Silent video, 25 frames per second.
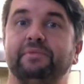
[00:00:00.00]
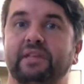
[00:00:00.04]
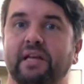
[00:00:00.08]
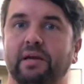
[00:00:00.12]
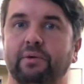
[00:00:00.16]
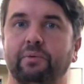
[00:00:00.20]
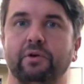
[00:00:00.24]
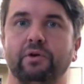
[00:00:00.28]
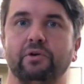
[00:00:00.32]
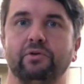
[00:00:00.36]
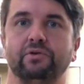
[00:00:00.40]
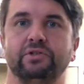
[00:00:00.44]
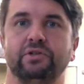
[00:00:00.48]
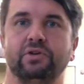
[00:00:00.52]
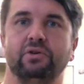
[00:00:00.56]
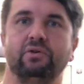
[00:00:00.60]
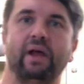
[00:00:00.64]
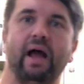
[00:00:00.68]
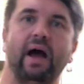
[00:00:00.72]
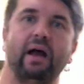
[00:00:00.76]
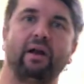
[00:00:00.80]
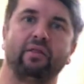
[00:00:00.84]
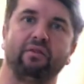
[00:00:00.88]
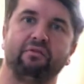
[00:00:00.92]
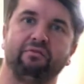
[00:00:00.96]
like we used to
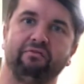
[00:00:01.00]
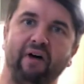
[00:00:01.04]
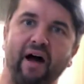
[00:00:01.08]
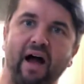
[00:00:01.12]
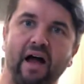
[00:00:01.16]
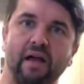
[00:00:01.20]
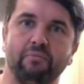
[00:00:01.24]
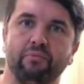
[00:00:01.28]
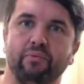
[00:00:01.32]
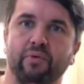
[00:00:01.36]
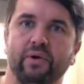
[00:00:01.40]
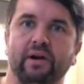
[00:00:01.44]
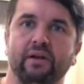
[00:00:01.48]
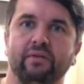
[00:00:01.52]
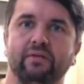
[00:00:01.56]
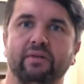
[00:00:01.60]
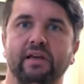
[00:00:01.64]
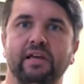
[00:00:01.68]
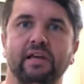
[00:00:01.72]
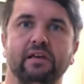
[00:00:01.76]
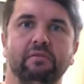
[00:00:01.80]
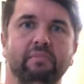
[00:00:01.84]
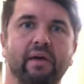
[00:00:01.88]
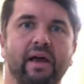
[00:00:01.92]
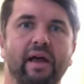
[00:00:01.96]
down in the fine print of
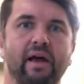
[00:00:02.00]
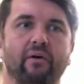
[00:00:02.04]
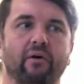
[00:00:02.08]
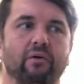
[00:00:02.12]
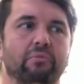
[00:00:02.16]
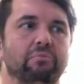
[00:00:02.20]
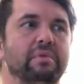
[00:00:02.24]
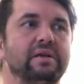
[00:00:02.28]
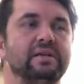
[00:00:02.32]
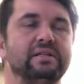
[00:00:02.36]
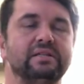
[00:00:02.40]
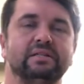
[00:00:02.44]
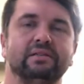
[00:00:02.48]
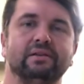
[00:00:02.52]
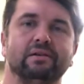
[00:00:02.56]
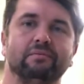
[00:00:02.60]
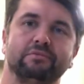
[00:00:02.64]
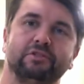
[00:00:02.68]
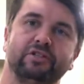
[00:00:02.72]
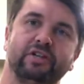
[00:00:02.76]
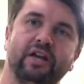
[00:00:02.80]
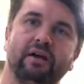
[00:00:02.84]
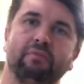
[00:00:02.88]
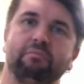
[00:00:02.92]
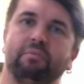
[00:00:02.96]
the email and miss some
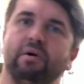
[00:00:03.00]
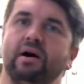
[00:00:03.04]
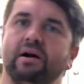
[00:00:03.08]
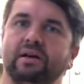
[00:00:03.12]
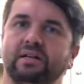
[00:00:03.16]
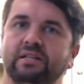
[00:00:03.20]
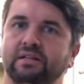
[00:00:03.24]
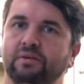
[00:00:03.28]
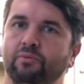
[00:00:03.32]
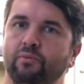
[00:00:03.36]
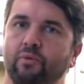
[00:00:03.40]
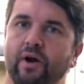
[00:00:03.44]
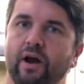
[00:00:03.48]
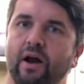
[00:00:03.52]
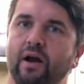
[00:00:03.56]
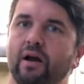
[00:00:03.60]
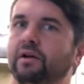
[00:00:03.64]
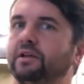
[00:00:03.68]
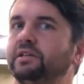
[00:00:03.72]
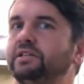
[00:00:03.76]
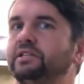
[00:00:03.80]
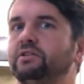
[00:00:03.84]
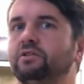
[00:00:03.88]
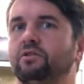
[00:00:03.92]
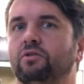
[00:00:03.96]
checkbox somewhere
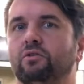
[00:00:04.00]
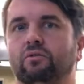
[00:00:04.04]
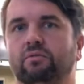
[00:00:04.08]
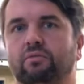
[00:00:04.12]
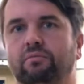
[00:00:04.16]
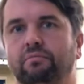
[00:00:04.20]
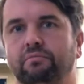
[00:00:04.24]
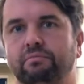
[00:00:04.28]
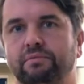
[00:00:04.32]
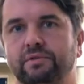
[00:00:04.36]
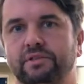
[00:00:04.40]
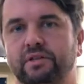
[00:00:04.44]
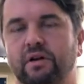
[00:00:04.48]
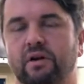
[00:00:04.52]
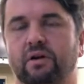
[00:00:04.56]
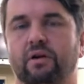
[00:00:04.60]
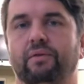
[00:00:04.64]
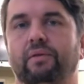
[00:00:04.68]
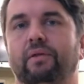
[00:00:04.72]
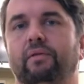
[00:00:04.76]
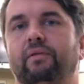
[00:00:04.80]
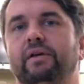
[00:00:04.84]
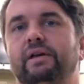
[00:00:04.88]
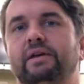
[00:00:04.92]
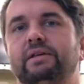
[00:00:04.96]
and still stuck on
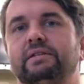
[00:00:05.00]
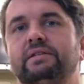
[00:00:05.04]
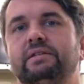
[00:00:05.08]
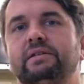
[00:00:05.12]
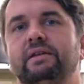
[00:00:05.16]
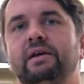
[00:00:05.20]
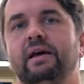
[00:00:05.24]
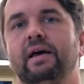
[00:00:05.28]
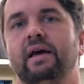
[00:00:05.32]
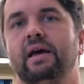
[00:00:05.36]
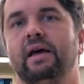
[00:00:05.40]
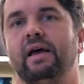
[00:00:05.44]
the list,